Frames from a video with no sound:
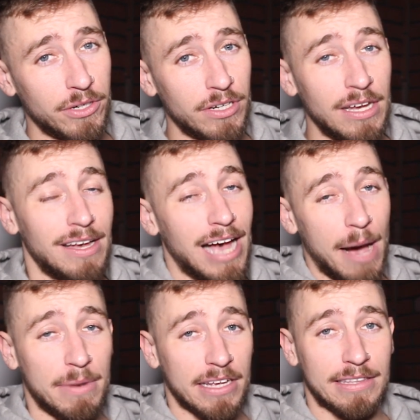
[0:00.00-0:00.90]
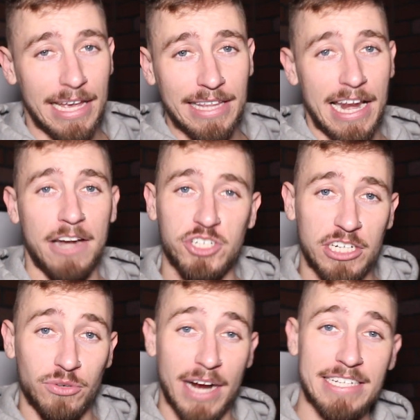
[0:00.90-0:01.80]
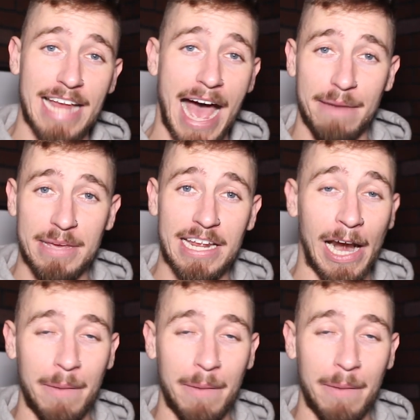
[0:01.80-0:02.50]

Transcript: mood, I'm gonna get that energy directed at me,